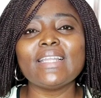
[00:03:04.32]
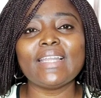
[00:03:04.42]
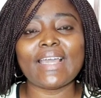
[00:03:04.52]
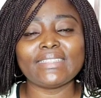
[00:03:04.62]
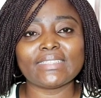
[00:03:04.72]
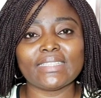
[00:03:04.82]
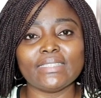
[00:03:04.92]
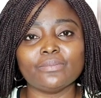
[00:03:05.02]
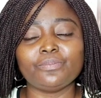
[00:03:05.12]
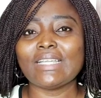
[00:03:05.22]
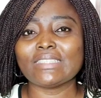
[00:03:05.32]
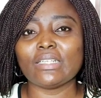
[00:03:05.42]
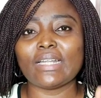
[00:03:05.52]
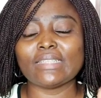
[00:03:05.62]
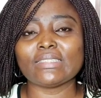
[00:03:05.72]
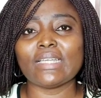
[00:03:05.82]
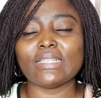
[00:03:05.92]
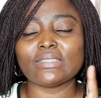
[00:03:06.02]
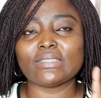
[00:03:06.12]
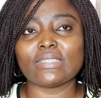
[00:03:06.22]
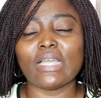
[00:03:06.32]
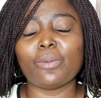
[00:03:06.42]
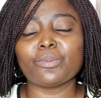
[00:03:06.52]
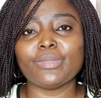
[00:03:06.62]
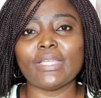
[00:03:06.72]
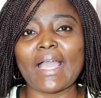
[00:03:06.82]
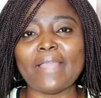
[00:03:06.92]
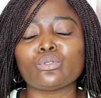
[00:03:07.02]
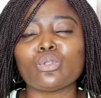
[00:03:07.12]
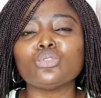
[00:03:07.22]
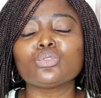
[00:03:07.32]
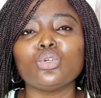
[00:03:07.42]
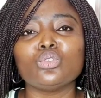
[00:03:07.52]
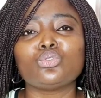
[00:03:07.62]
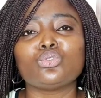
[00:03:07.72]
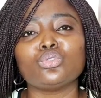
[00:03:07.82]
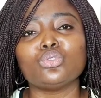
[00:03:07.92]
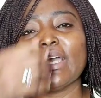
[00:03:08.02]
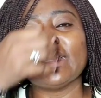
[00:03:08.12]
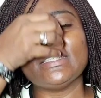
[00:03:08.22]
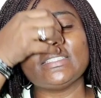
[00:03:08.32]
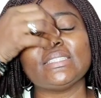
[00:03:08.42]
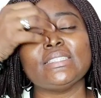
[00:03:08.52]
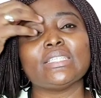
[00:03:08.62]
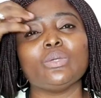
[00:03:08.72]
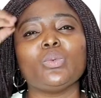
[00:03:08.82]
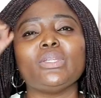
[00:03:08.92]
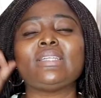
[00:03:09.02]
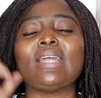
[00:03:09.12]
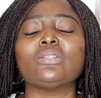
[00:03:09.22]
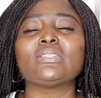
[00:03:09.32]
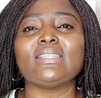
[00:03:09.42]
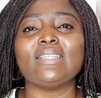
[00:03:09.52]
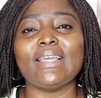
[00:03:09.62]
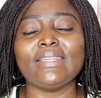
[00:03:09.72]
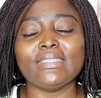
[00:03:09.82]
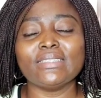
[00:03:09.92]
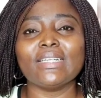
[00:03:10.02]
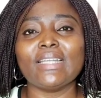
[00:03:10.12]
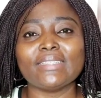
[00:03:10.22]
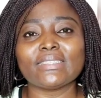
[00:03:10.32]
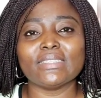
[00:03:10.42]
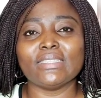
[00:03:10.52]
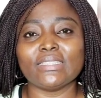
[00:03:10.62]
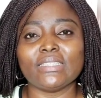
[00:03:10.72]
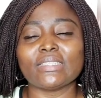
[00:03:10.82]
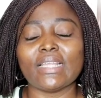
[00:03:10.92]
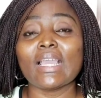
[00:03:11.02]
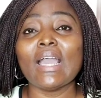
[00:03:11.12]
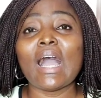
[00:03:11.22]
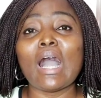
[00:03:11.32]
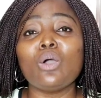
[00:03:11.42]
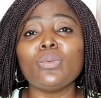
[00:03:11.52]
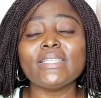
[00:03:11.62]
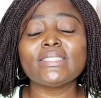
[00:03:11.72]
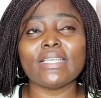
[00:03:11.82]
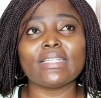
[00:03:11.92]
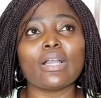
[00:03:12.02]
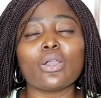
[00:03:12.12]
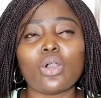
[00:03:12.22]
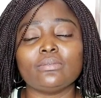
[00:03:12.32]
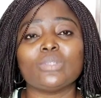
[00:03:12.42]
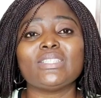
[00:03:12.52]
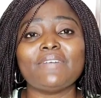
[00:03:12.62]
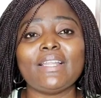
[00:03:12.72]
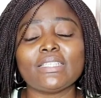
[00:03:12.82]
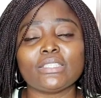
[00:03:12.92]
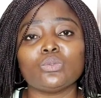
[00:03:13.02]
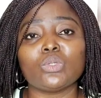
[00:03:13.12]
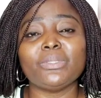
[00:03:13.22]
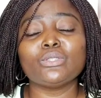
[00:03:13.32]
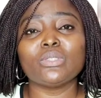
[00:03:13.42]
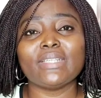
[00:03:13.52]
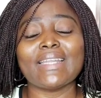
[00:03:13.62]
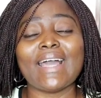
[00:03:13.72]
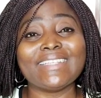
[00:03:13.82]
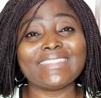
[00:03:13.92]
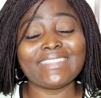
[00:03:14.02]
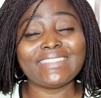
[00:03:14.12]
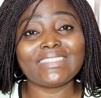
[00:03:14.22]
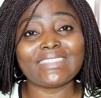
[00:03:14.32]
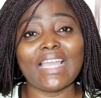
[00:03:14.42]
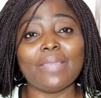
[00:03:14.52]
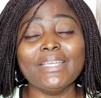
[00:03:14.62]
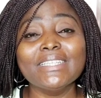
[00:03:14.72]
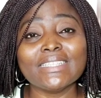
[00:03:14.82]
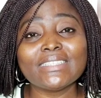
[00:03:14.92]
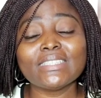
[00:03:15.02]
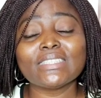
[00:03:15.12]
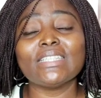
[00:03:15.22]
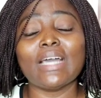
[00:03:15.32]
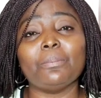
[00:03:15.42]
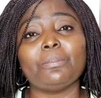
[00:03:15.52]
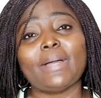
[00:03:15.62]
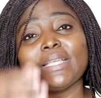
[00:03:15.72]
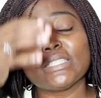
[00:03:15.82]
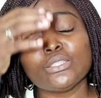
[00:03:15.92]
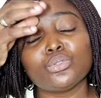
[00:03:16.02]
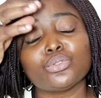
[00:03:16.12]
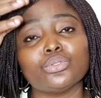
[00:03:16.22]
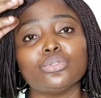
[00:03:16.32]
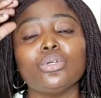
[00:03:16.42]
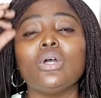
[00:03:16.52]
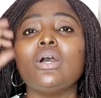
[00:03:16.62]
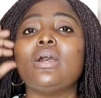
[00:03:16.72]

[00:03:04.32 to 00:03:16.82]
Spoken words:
lesson. That's another thing that's helped me. I don't go through any season without learning the lesson in it. Like, I always say that, God, whatever lesson you want me to learn at this time, in this season that I'm passing through,